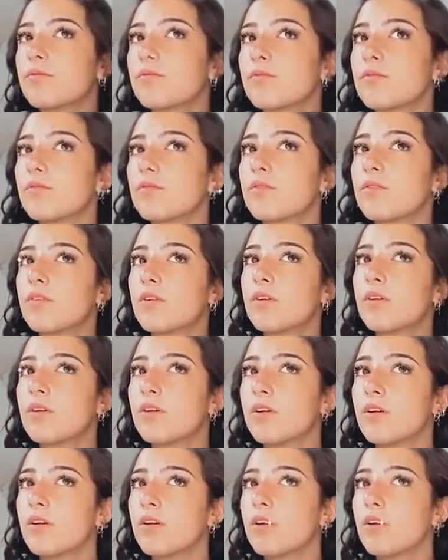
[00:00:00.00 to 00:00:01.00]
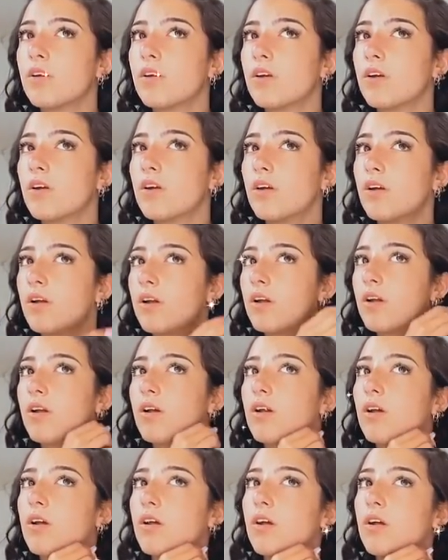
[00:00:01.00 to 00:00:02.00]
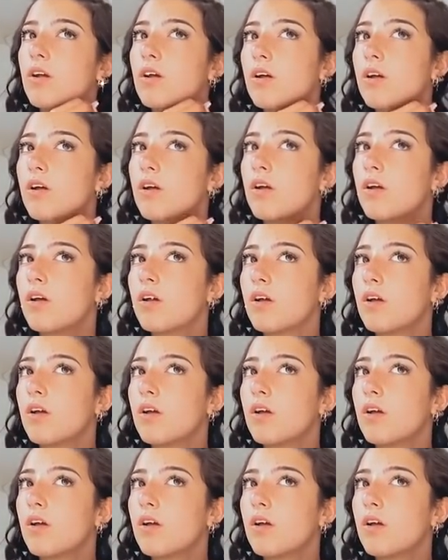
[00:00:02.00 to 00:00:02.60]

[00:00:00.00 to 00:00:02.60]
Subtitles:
[no speech]